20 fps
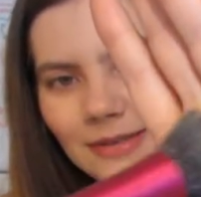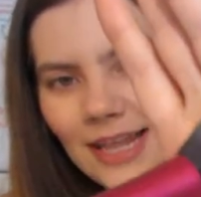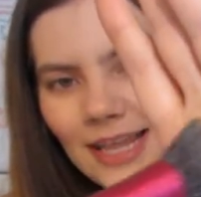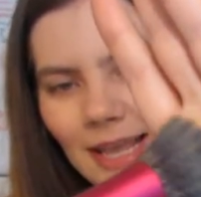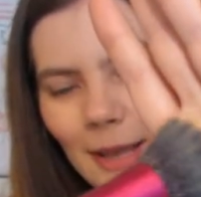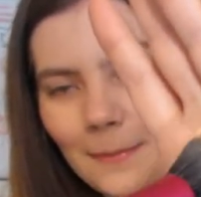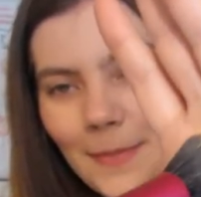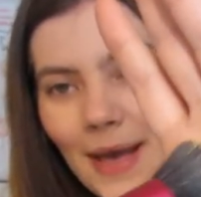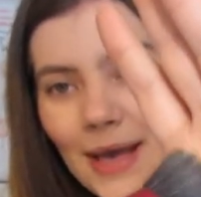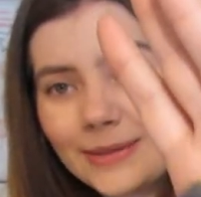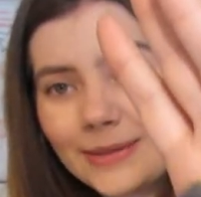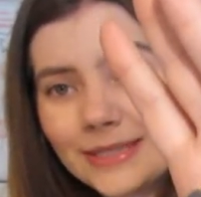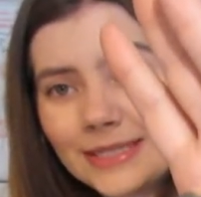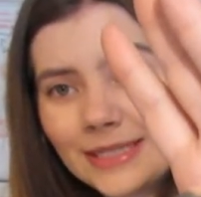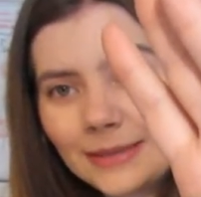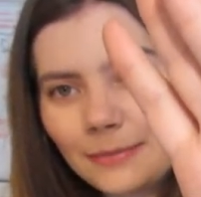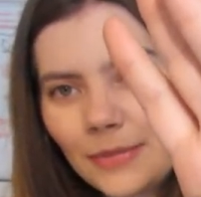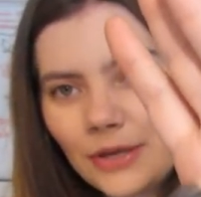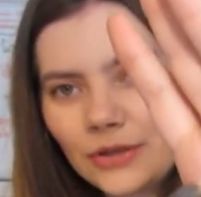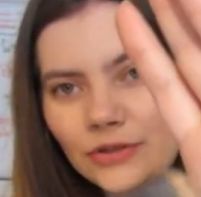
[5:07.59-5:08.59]
Like a
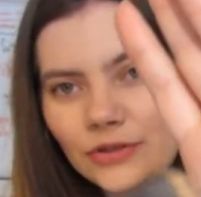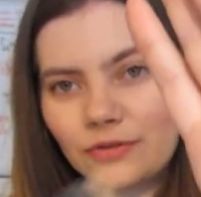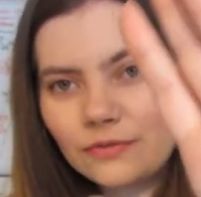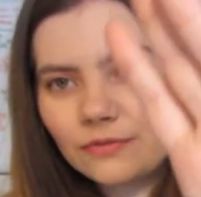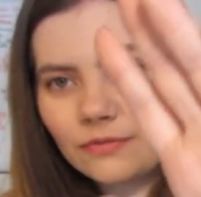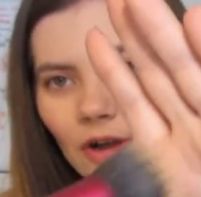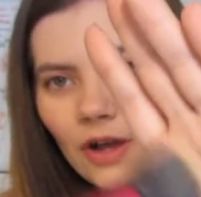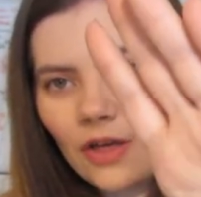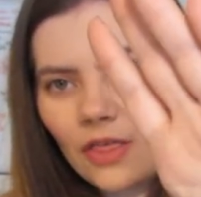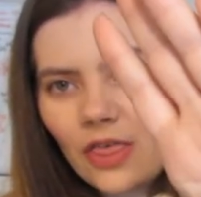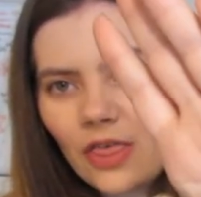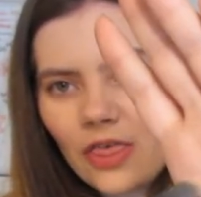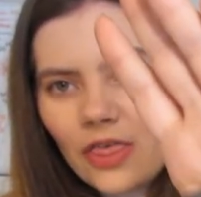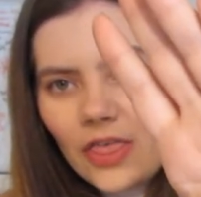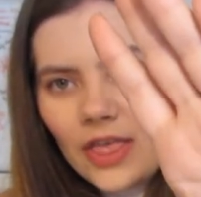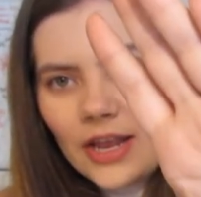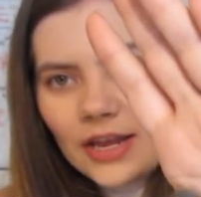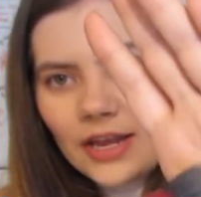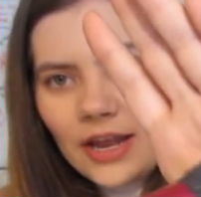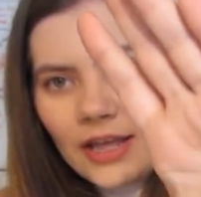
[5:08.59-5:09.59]
bouncing motion rather
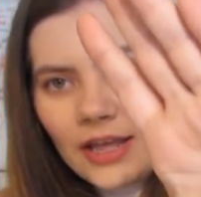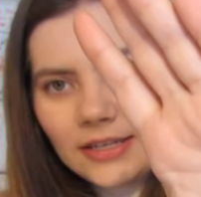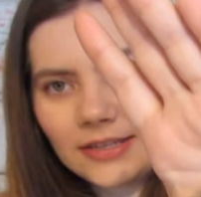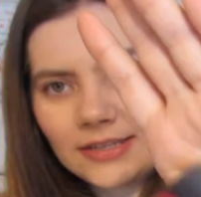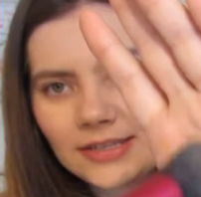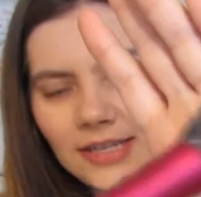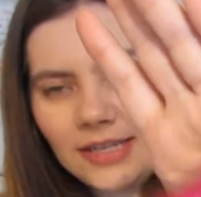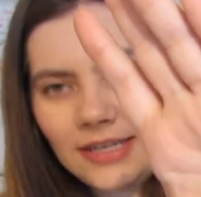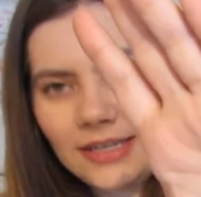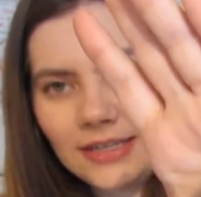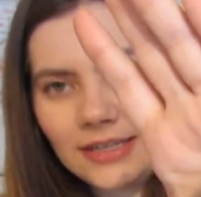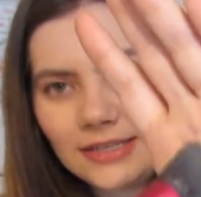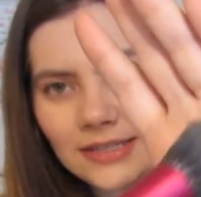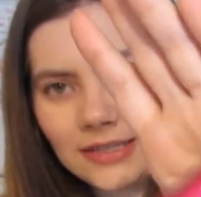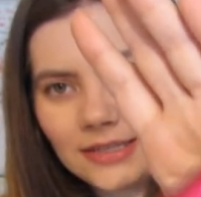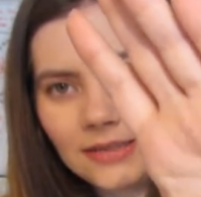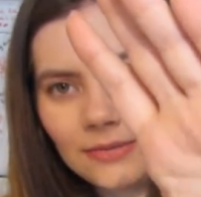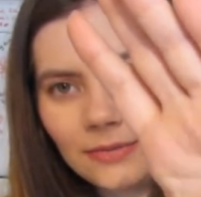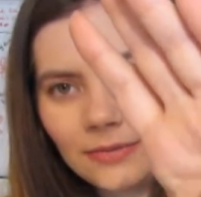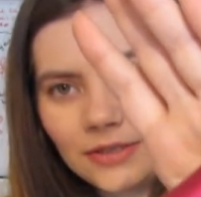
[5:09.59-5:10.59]
than either
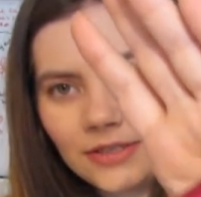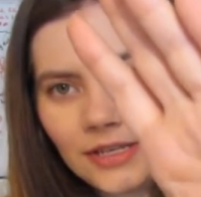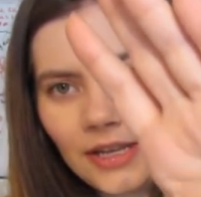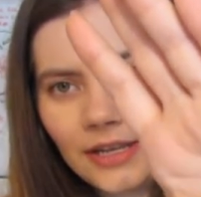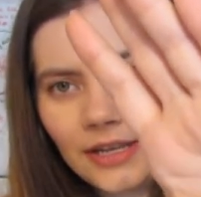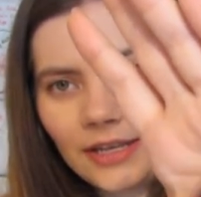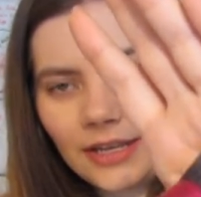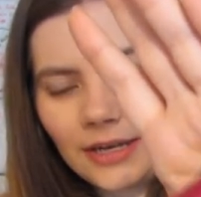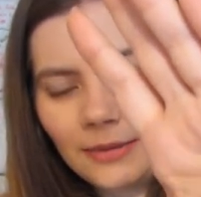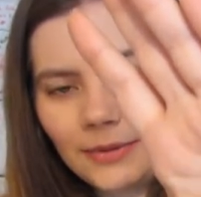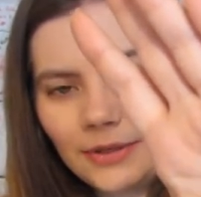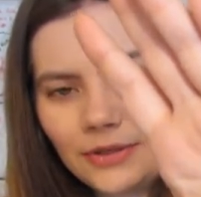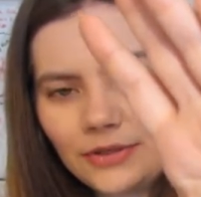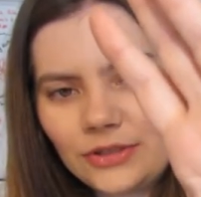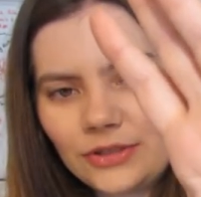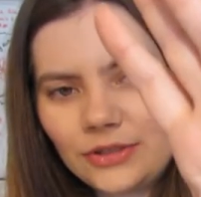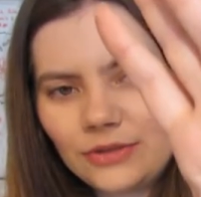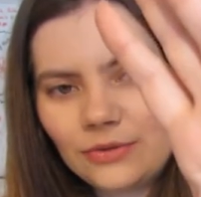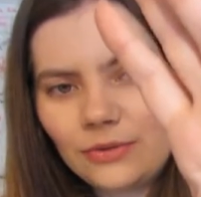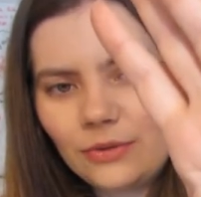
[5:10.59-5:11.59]
circular
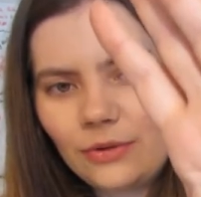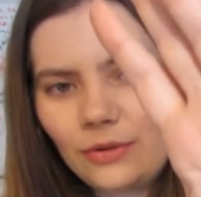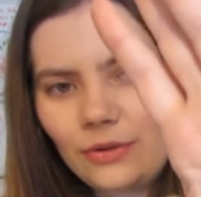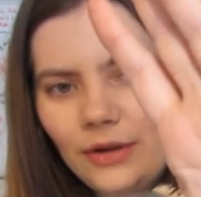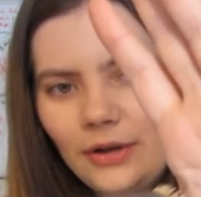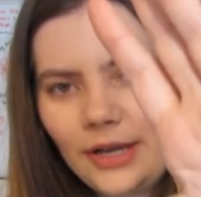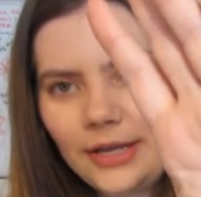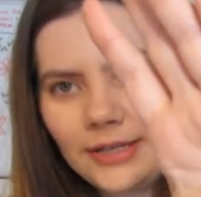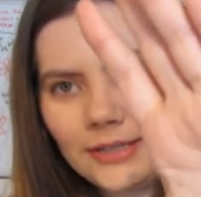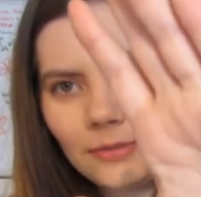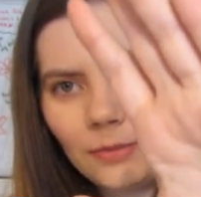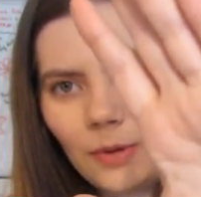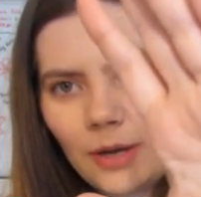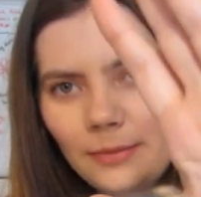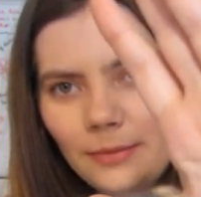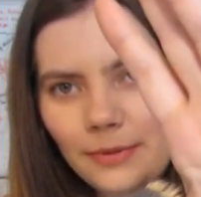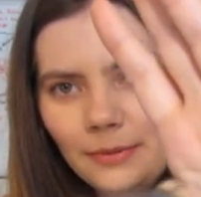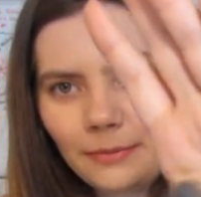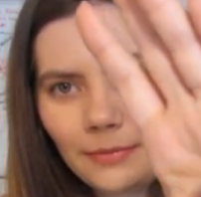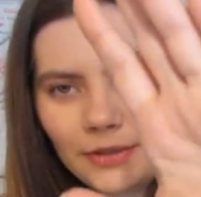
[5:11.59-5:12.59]
motion or a
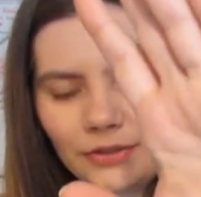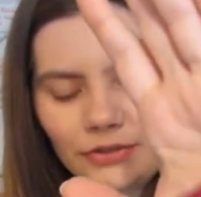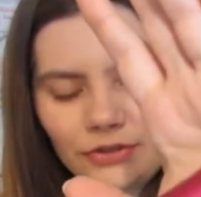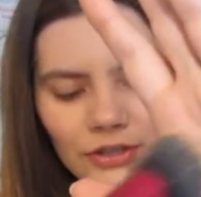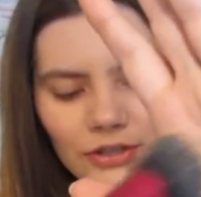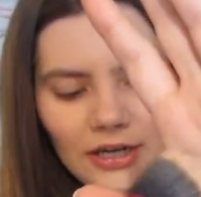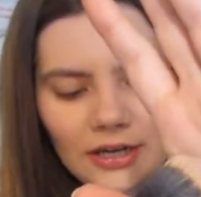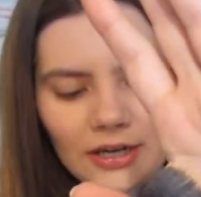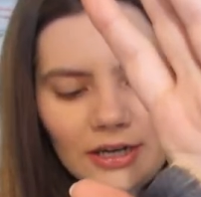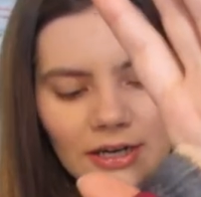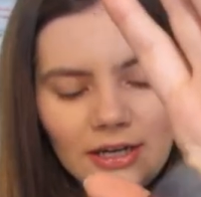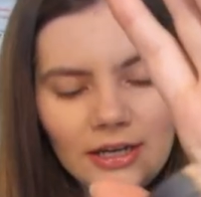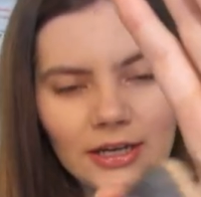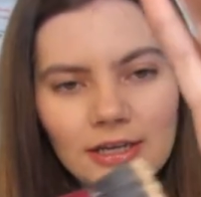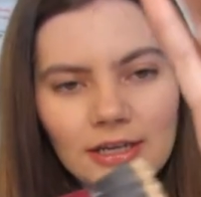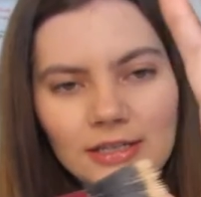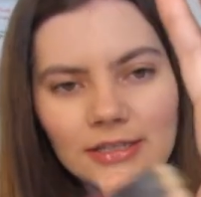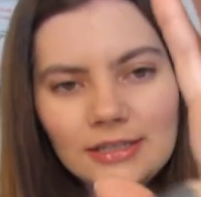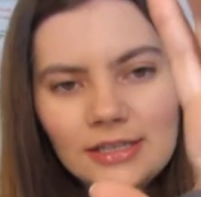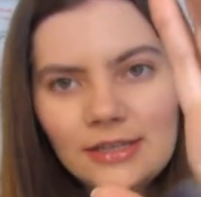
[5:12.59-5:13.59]
swiping motion.
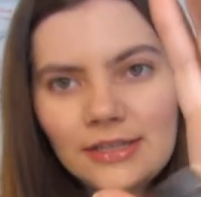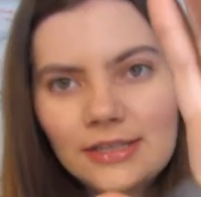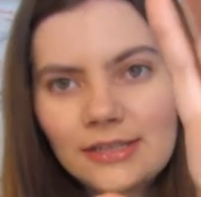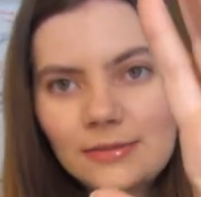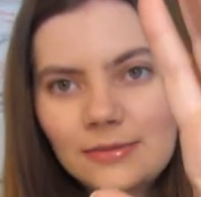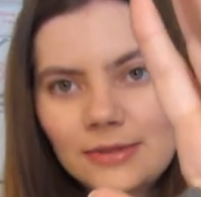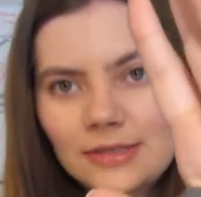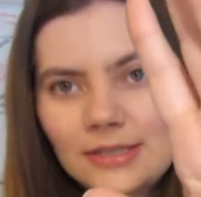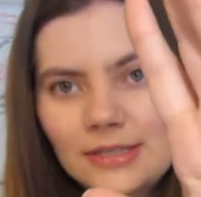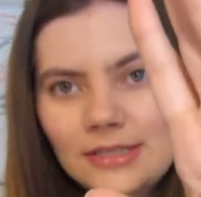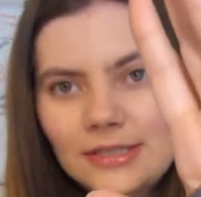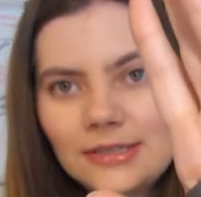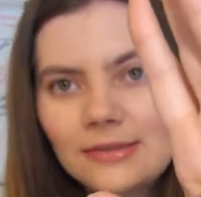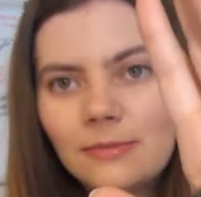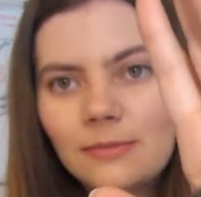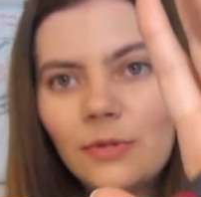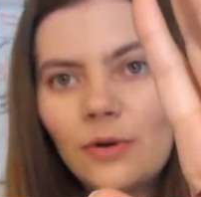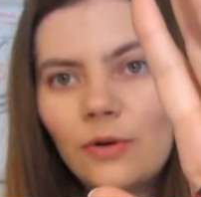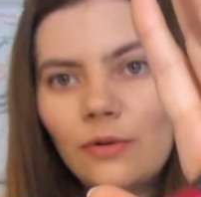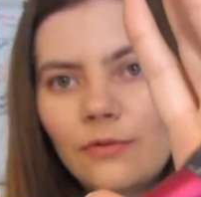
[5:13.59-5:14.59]
So this one is
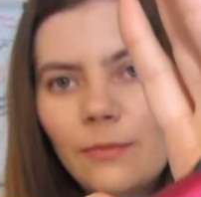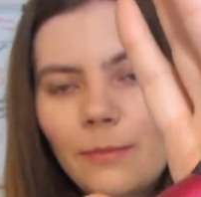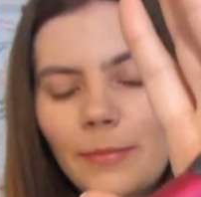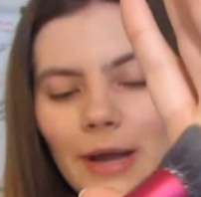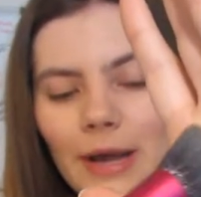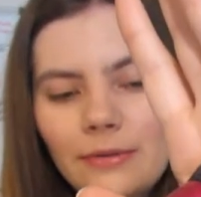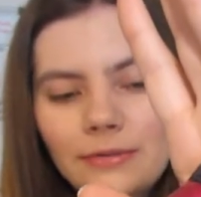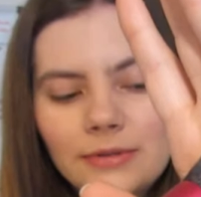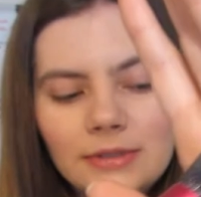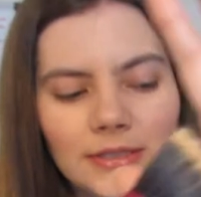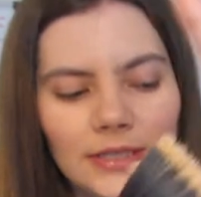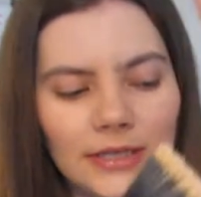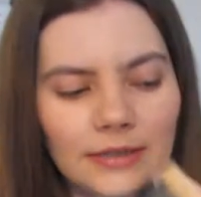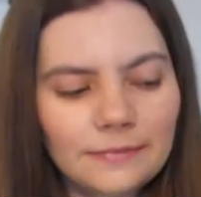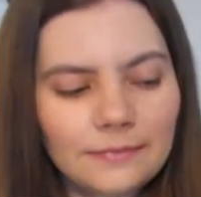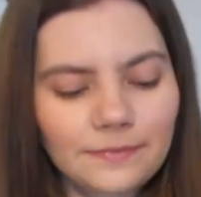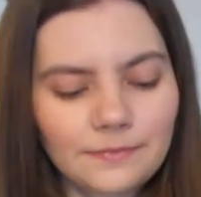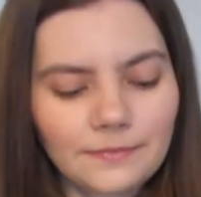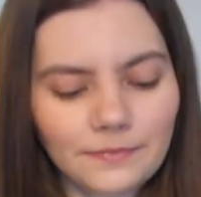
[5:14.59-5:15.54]
more for bouncing.